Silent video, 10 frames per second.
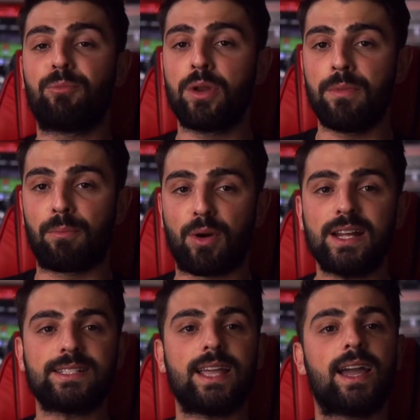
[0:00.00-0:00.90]
a premium
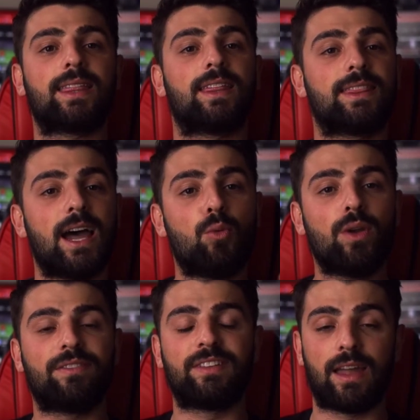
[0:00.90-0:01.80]
price tag that
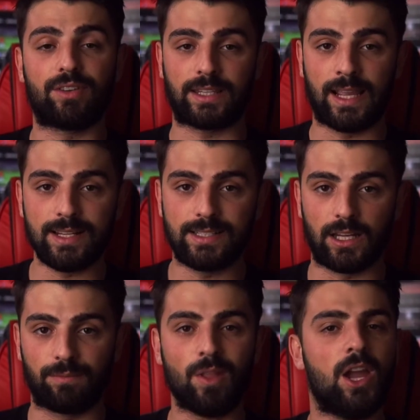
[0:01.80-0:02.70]
we've ever tested,